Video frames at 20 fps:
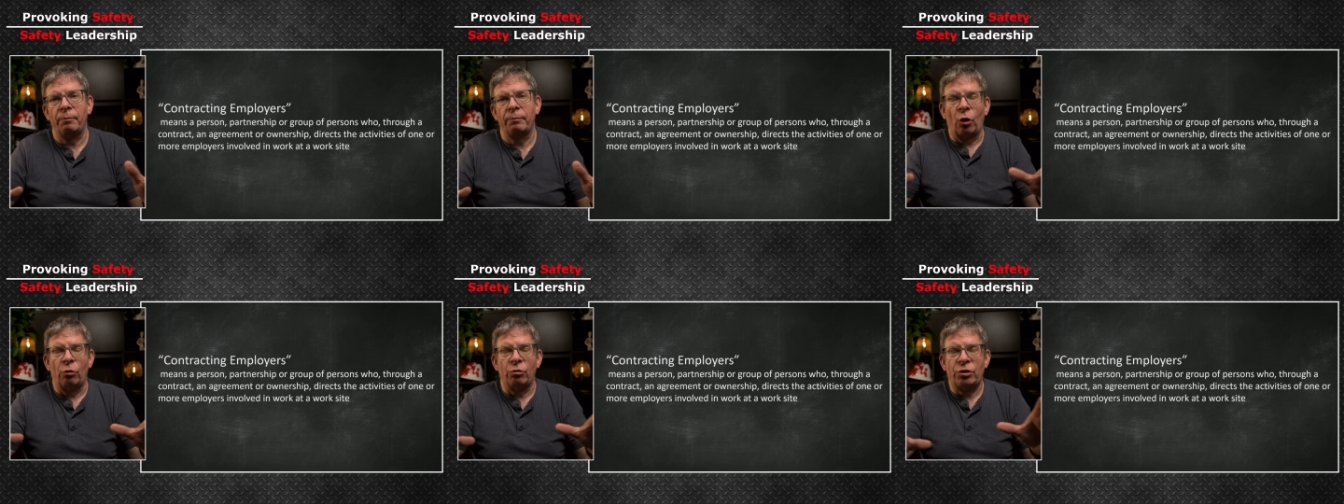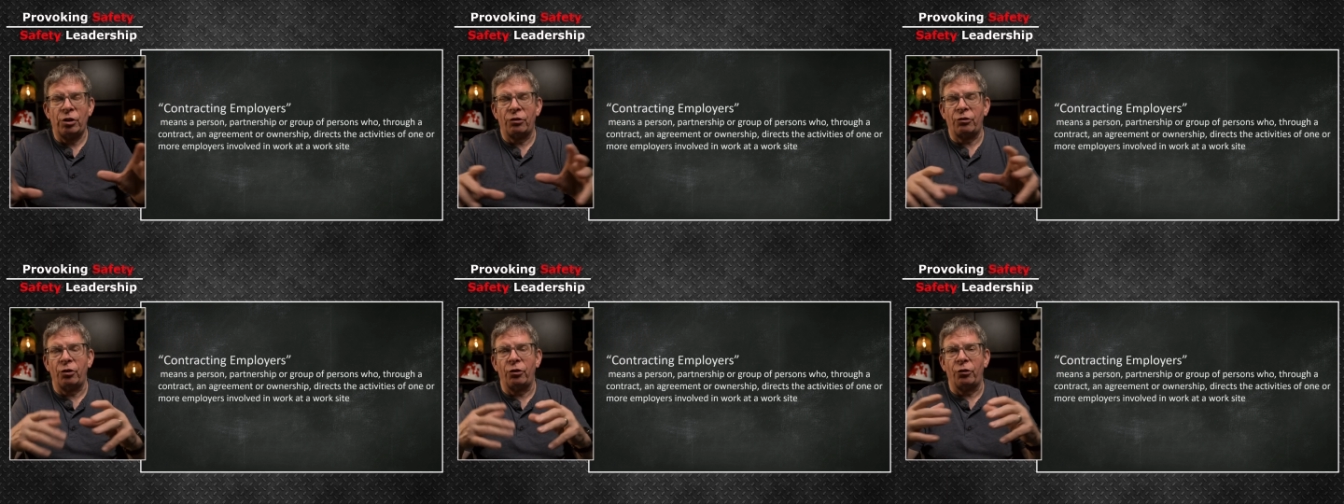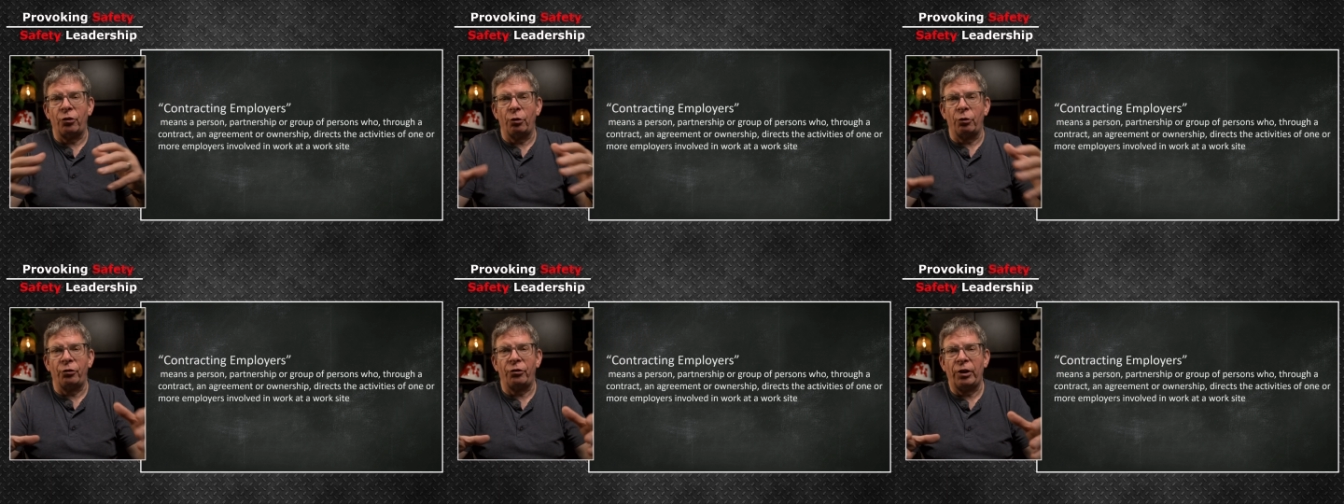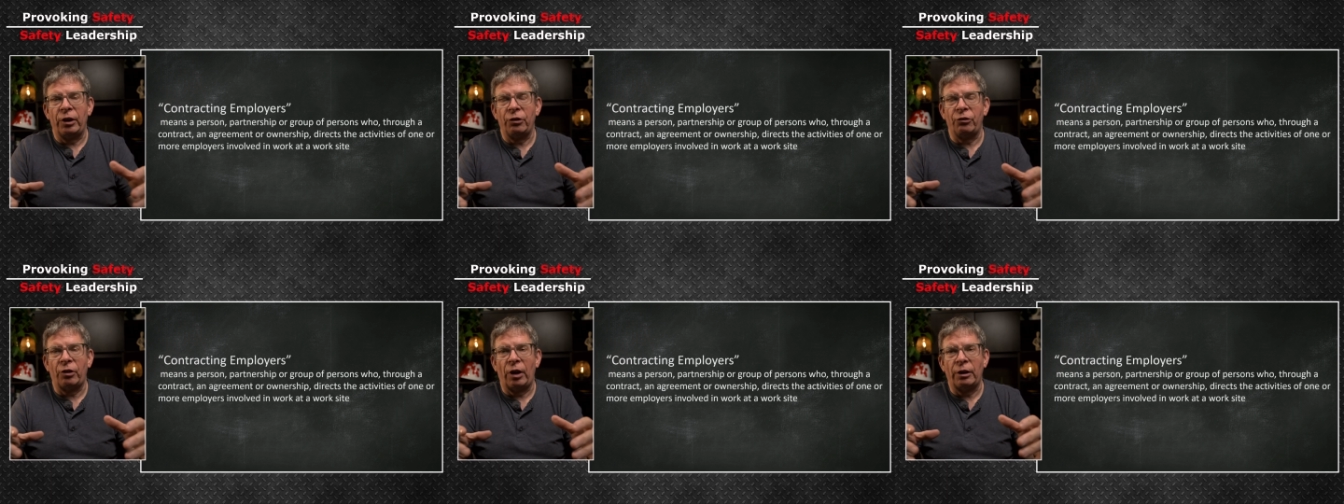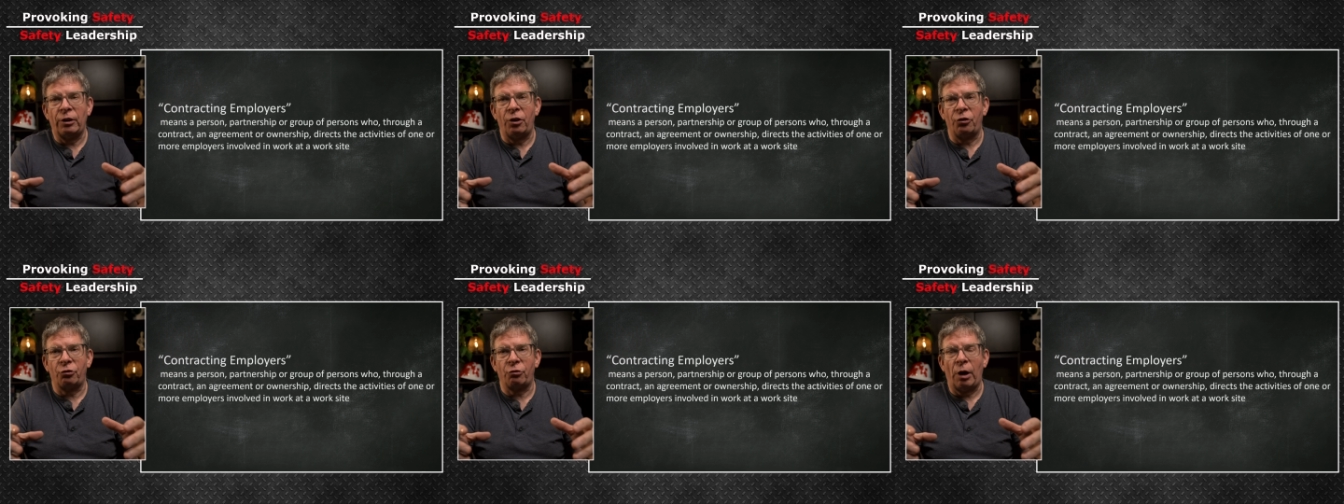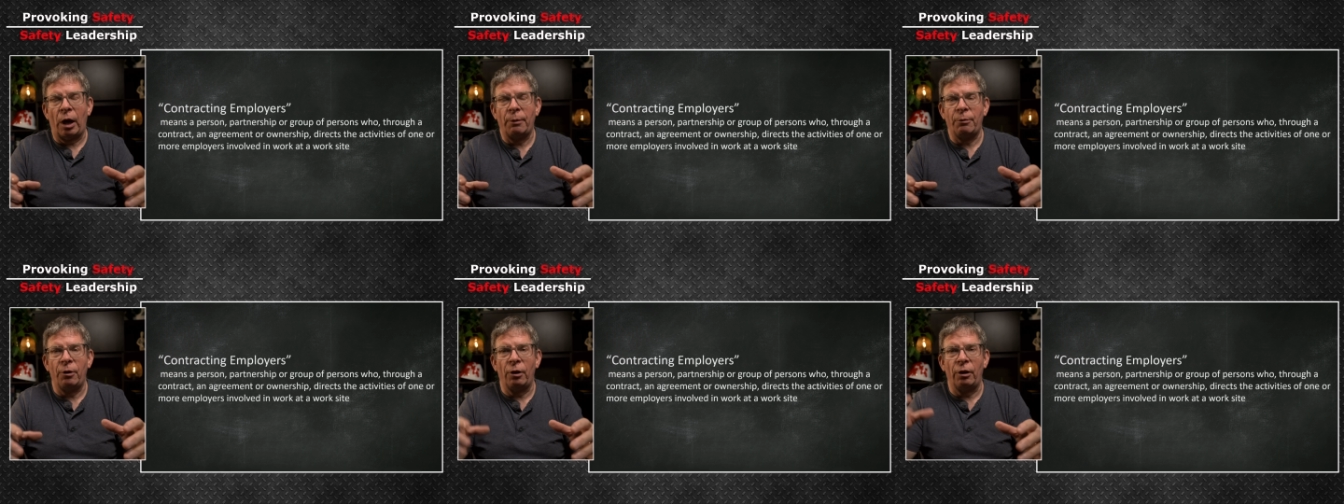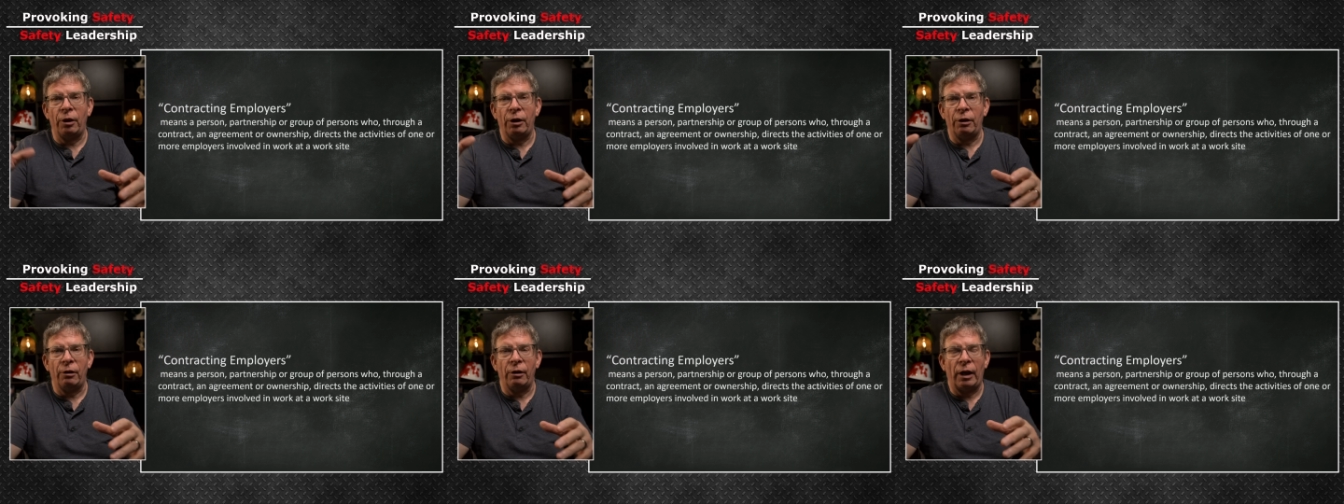So just as those things I described
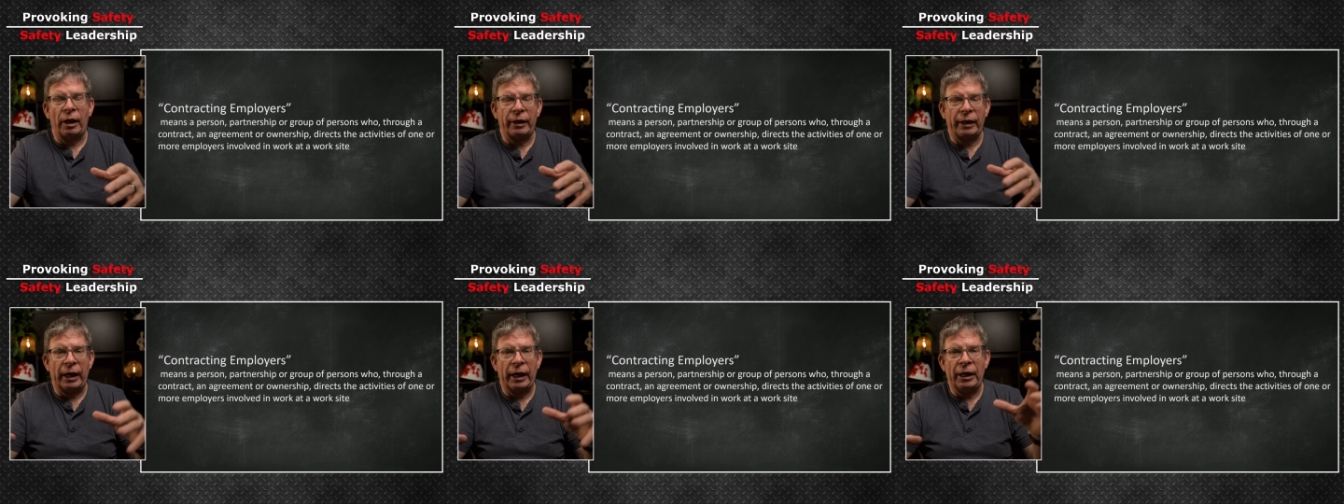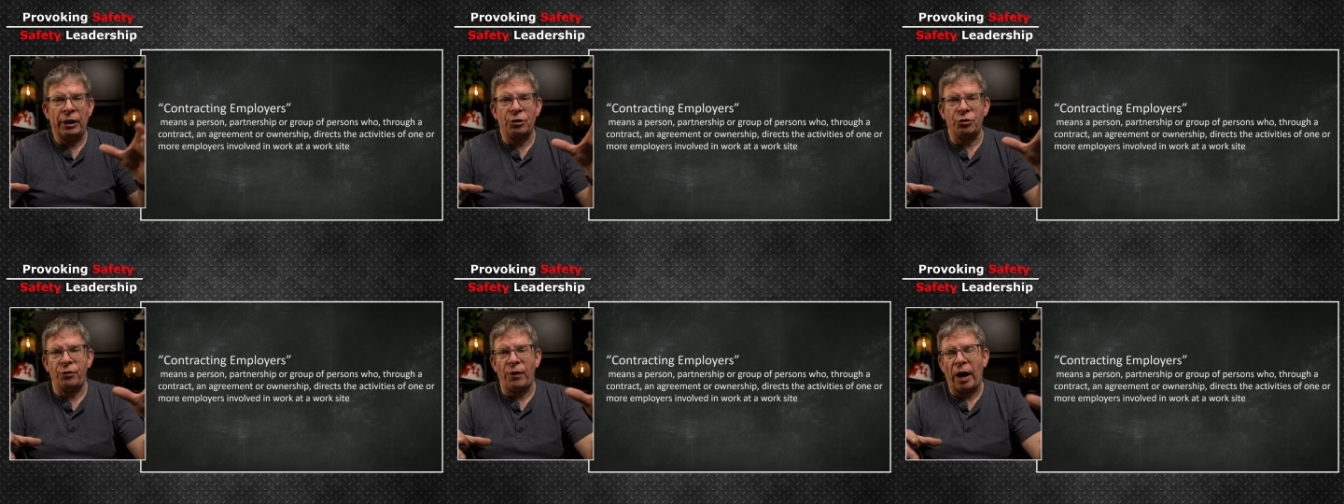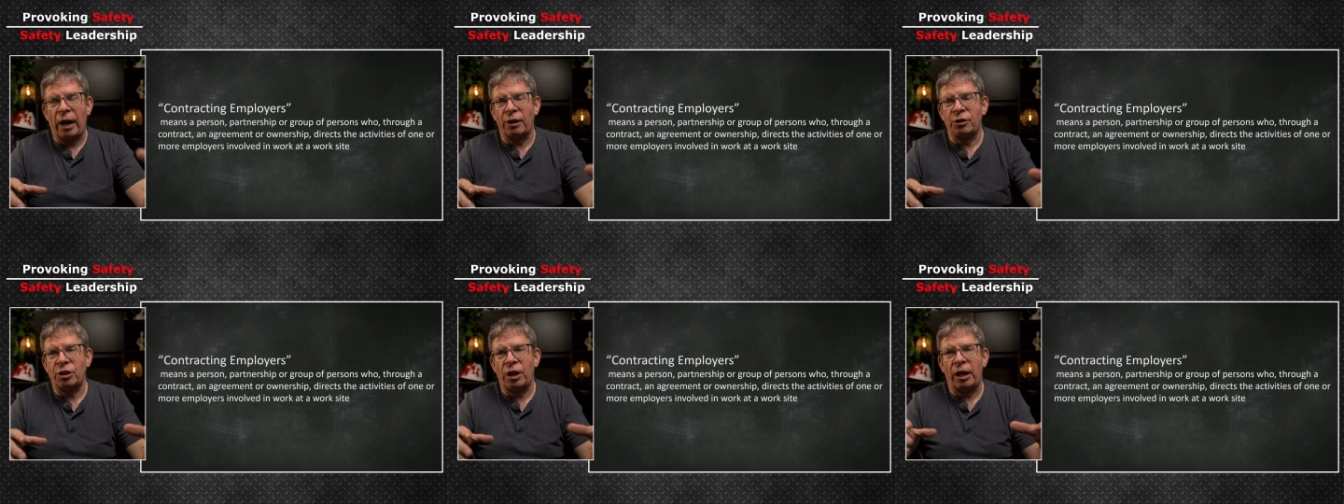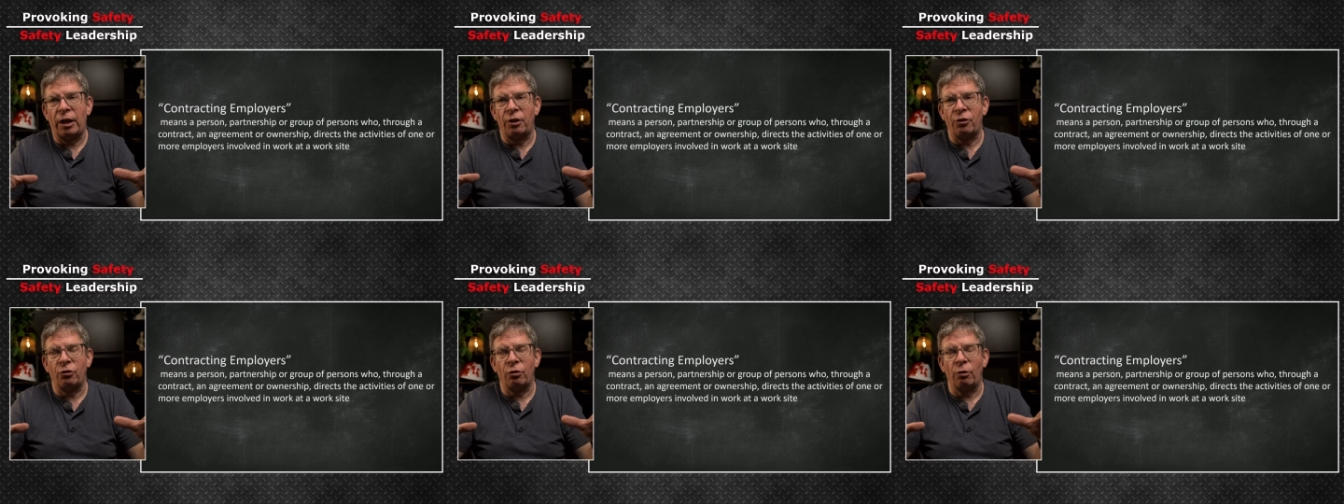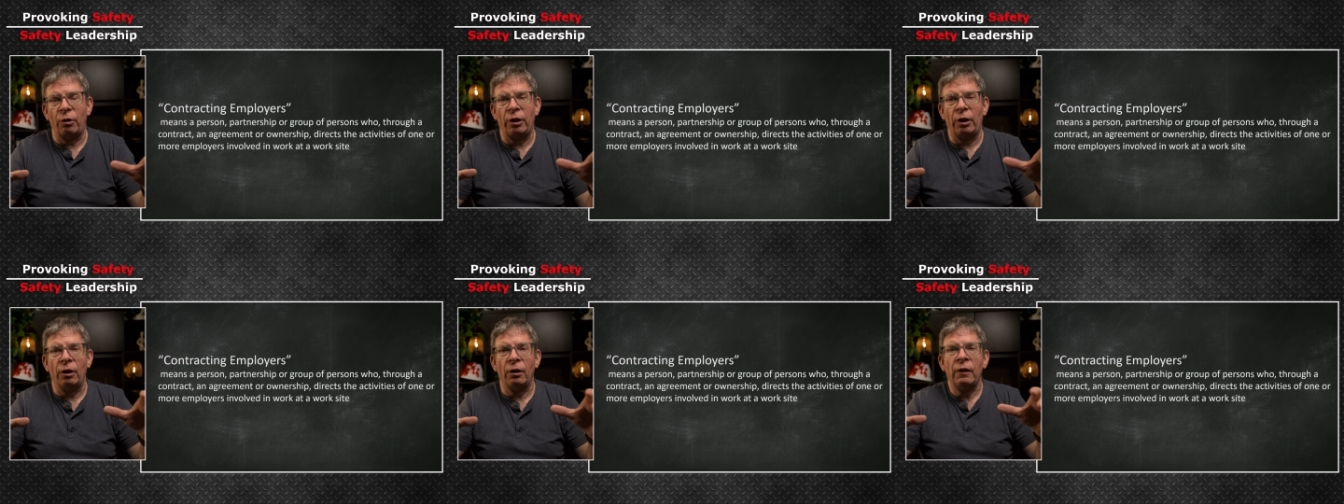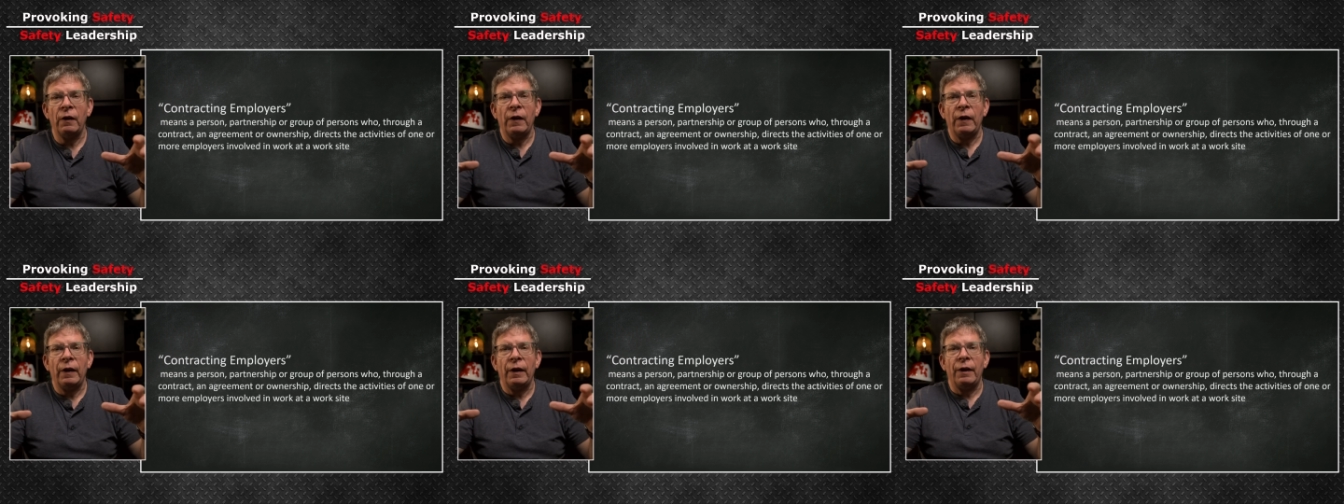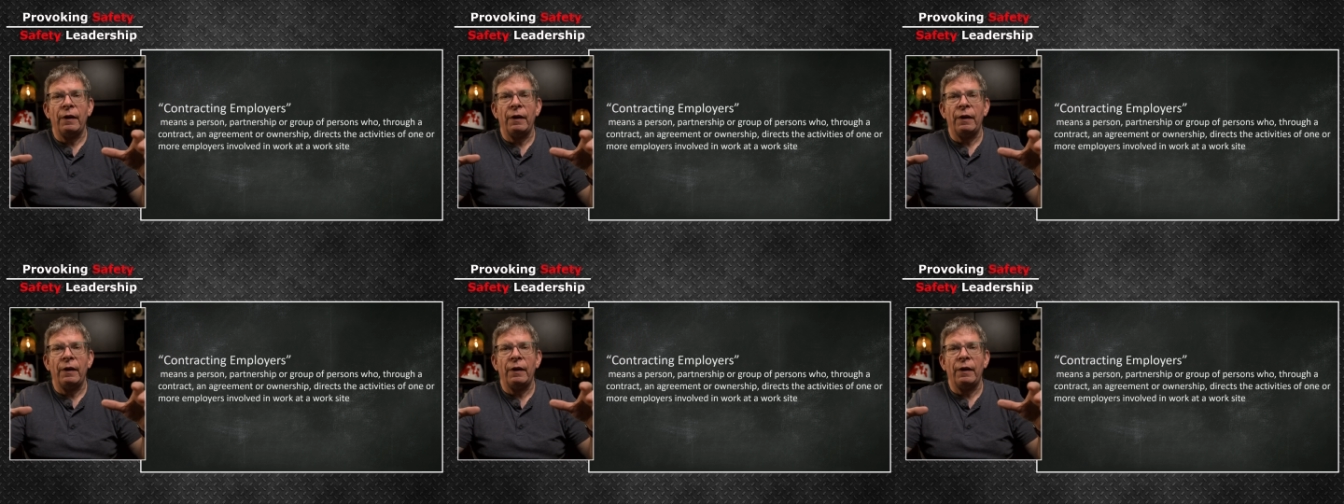earlier, like HVAC, janitorial,